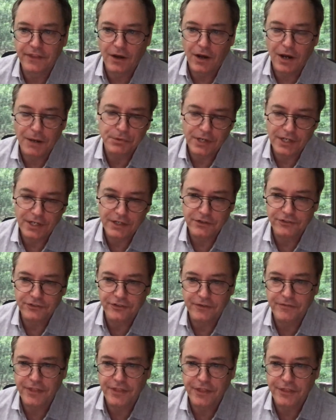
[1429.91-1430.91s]
the
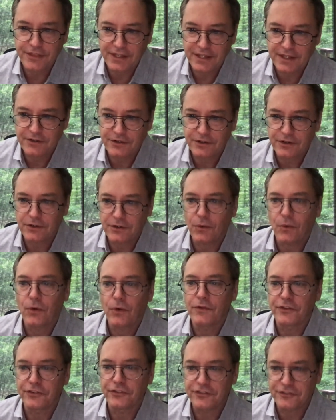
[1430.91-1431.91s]
operators of the theater
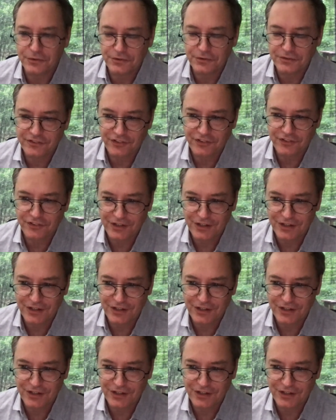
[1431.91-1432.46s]
or the students